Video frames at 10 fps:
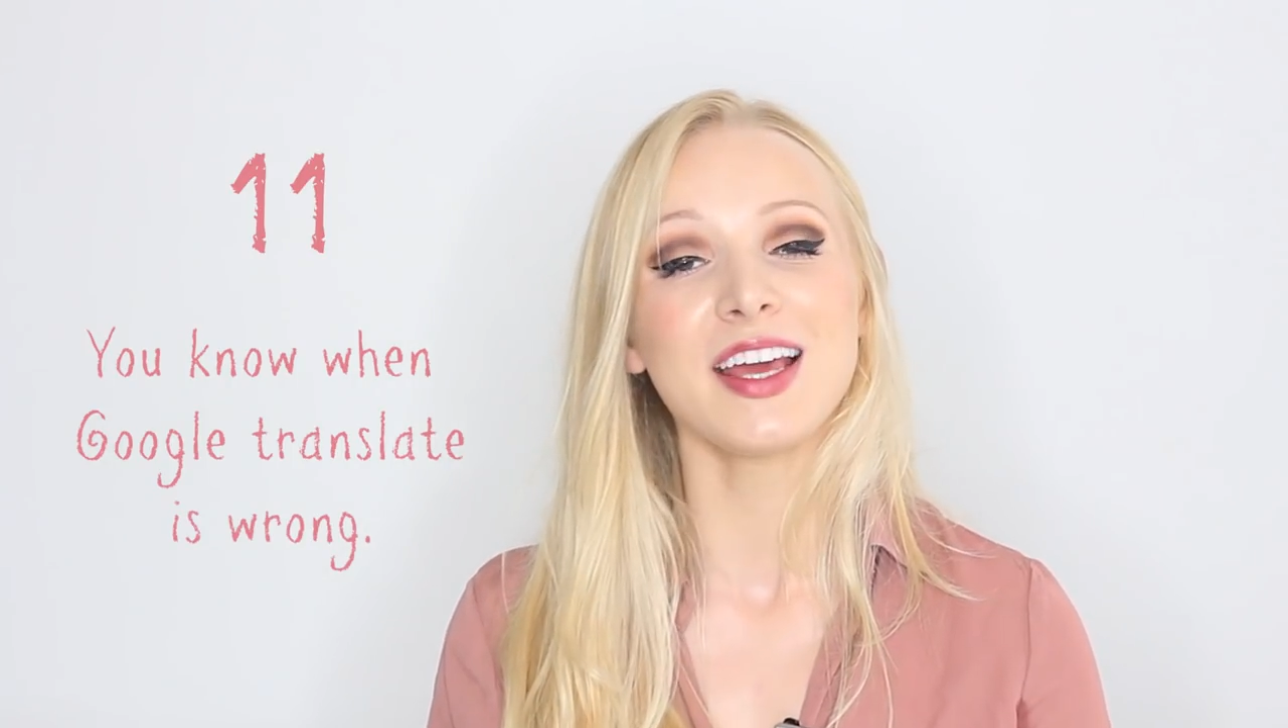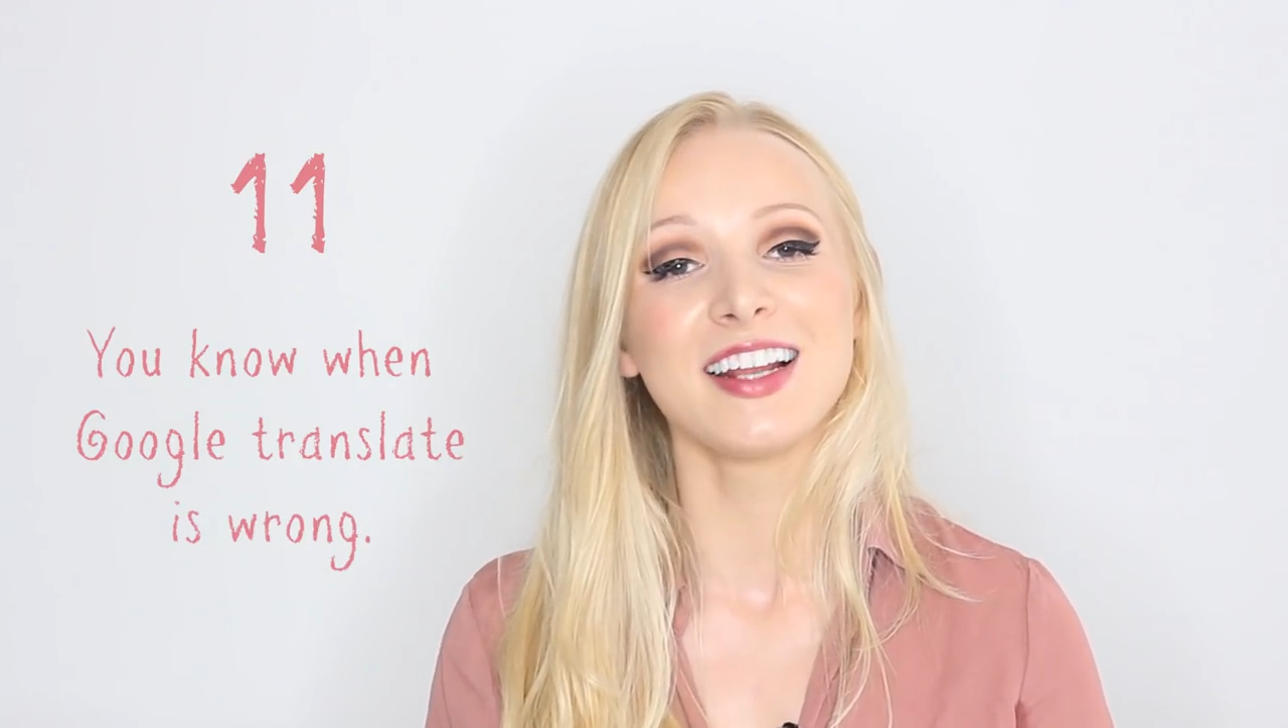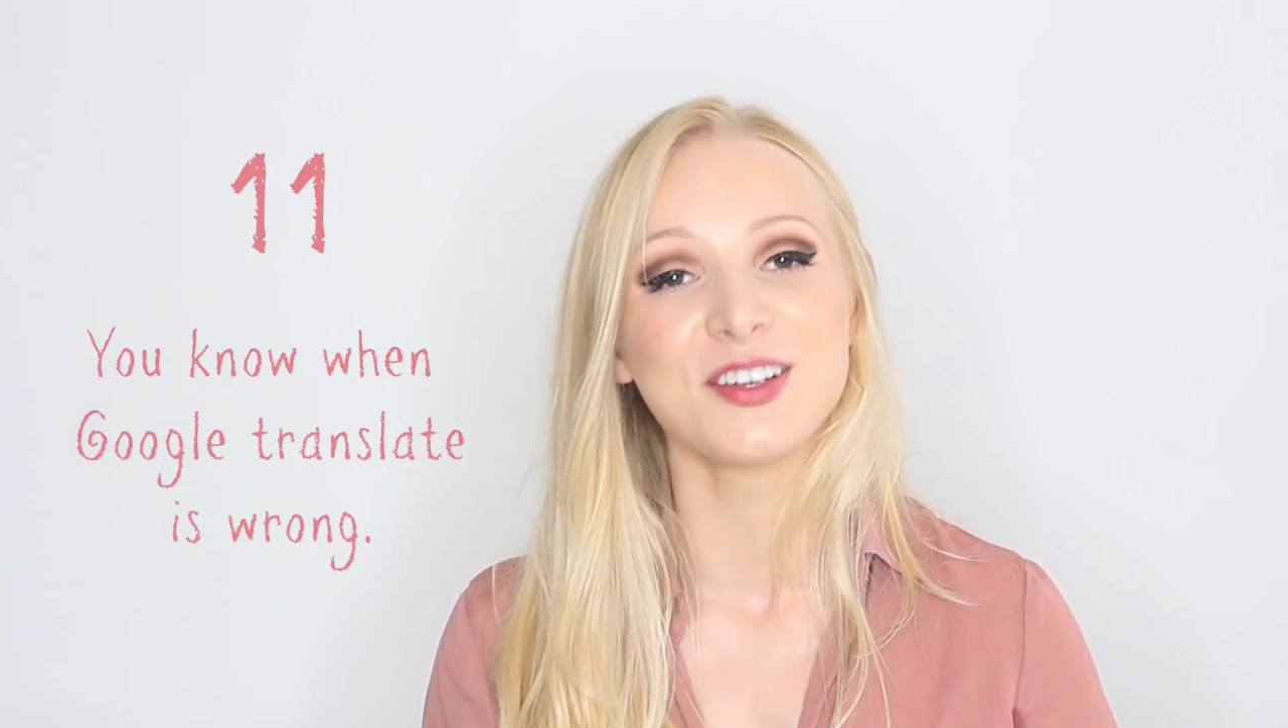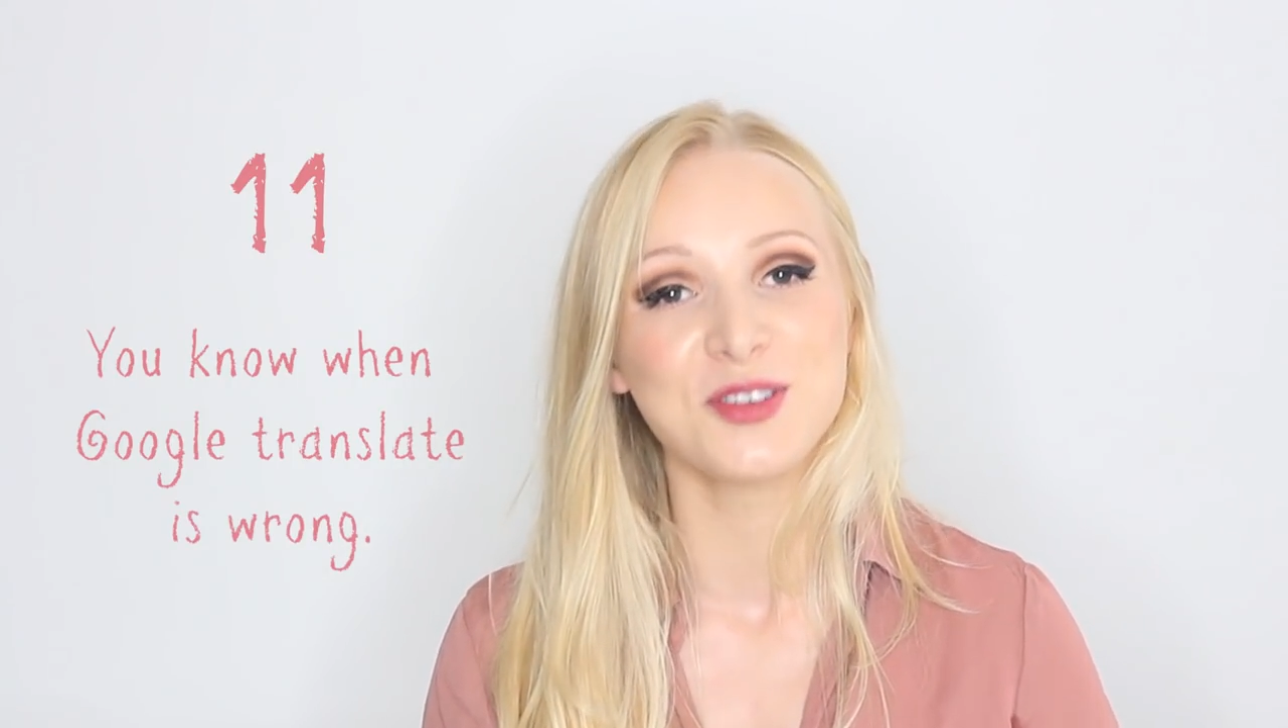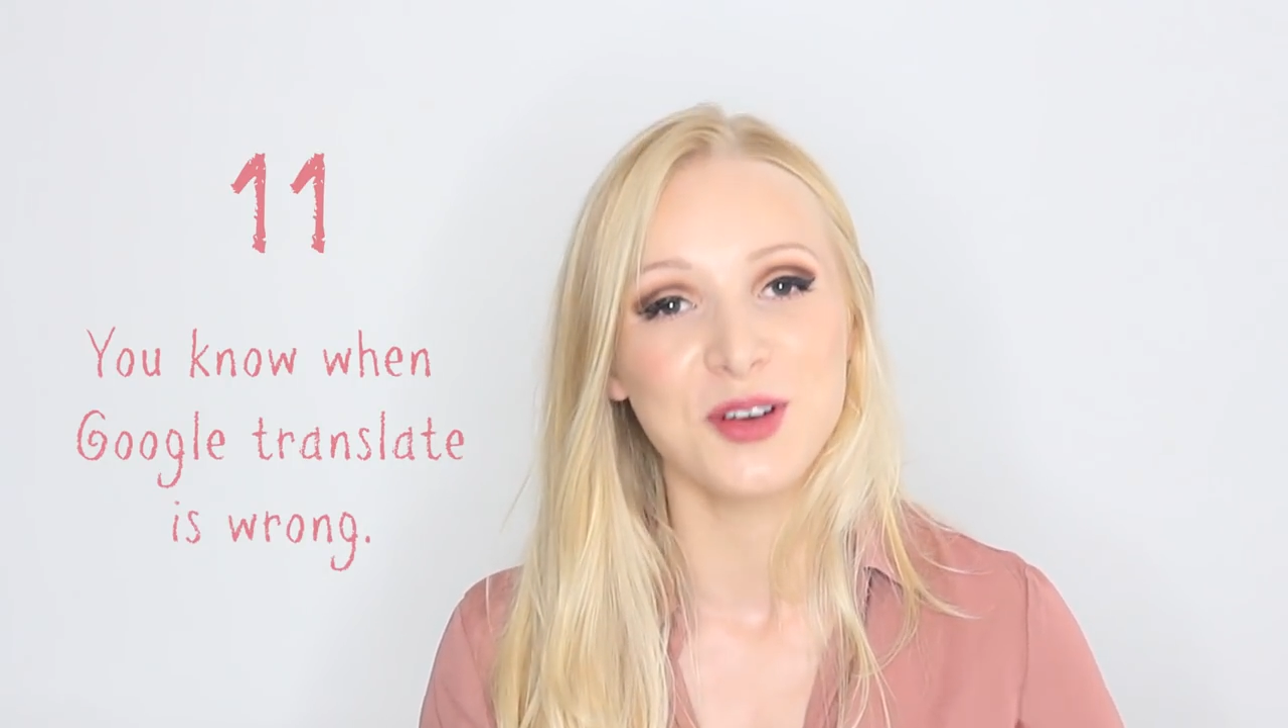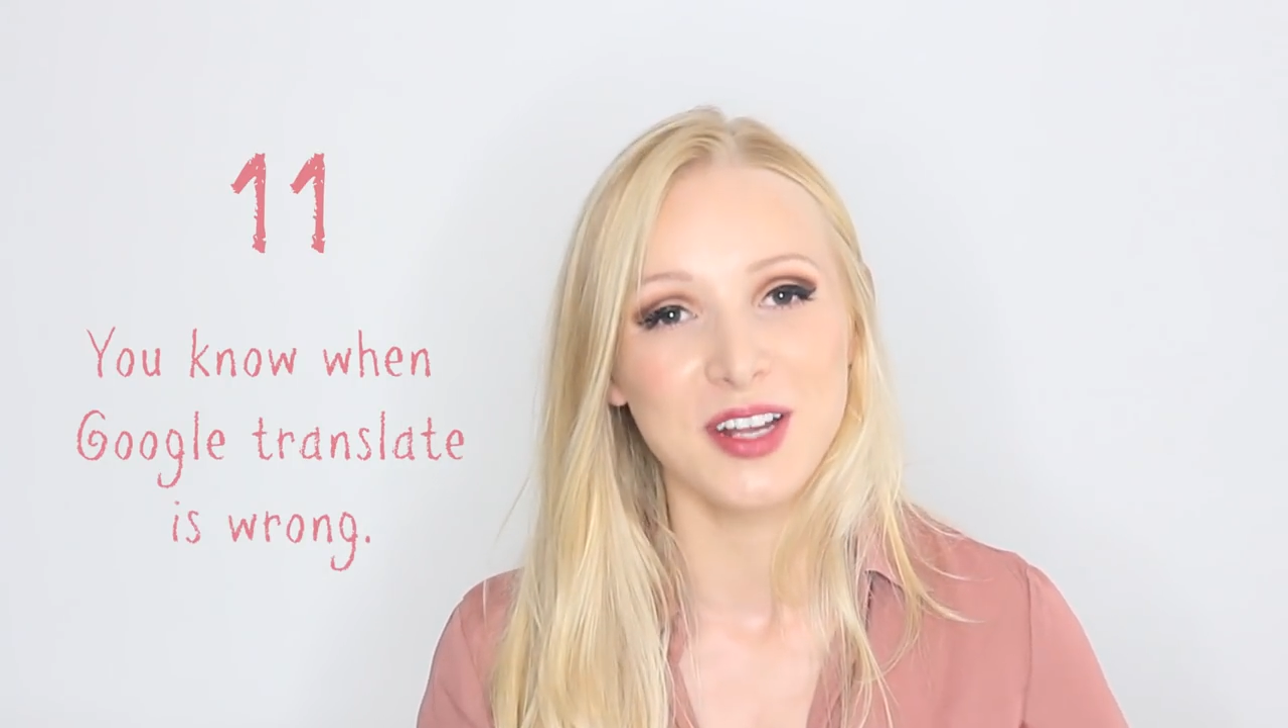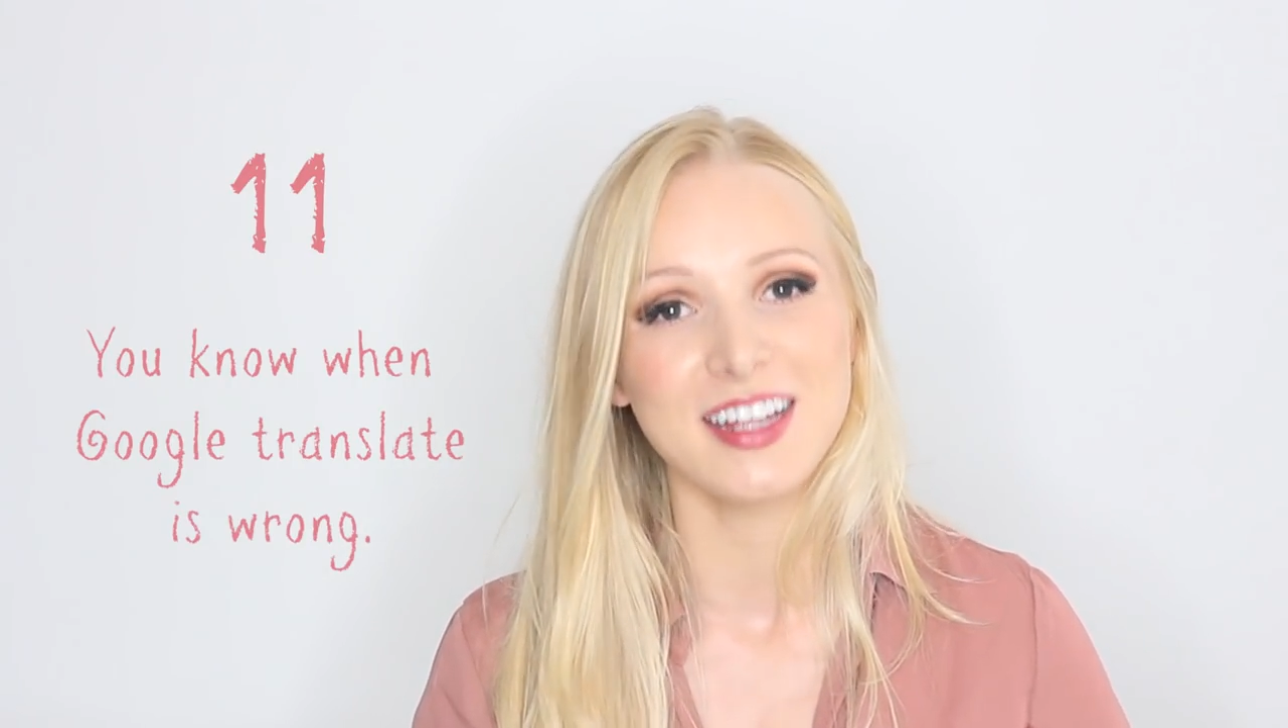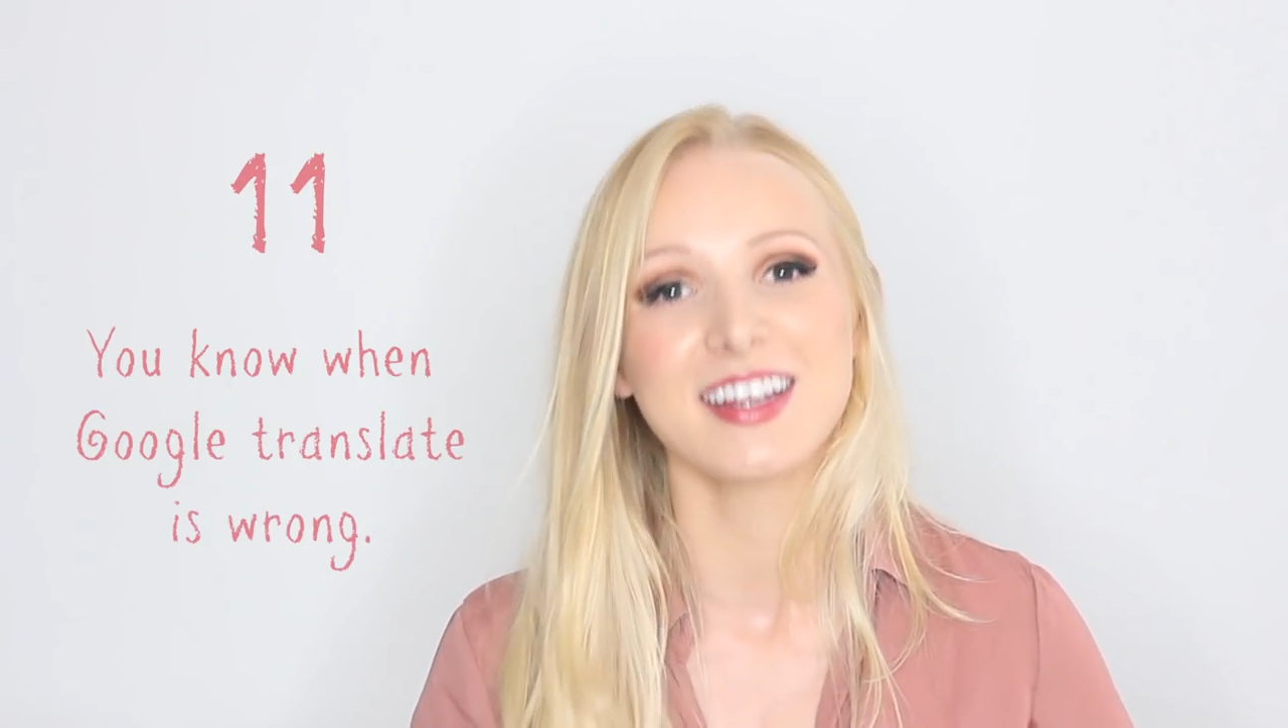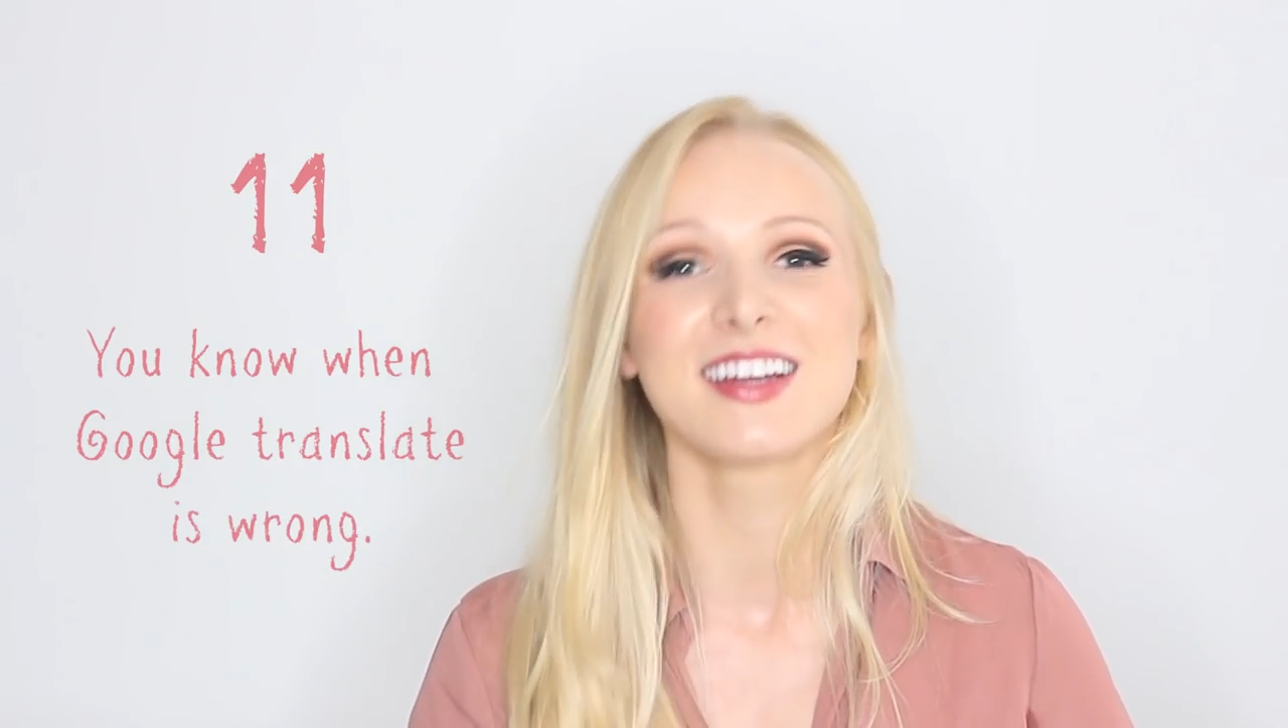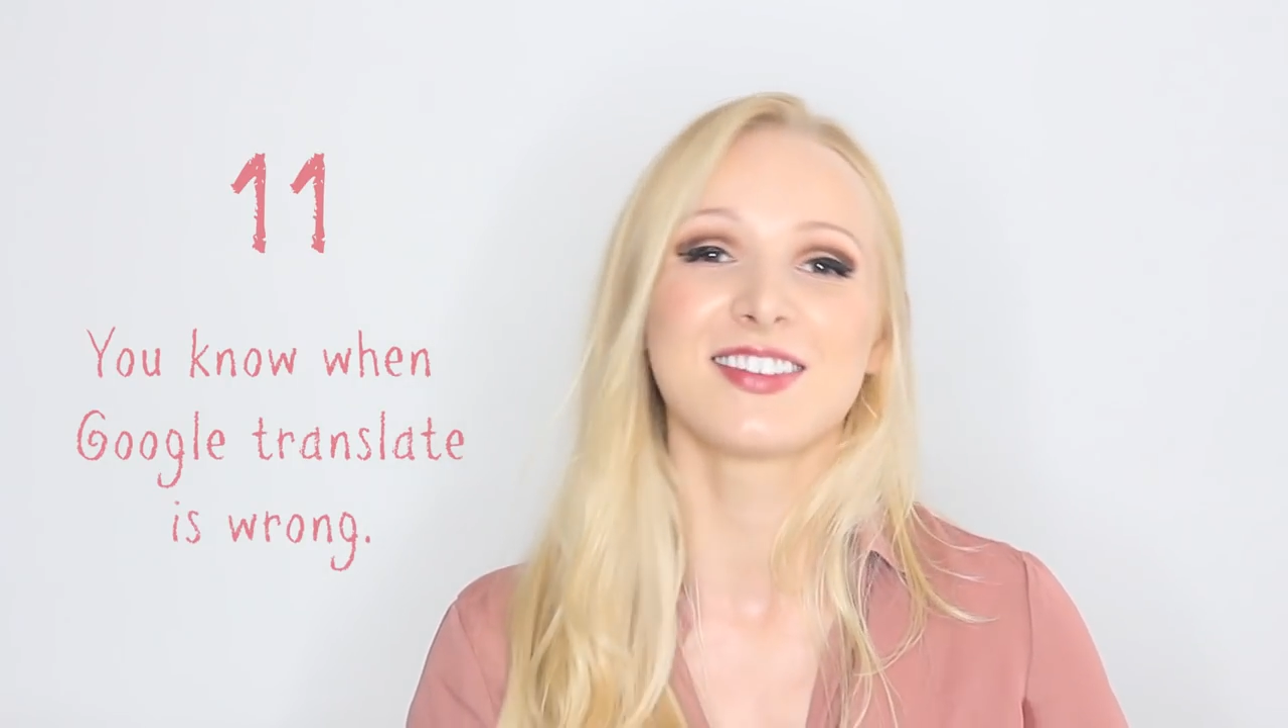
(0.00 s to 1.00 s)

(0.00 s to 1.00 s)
electronic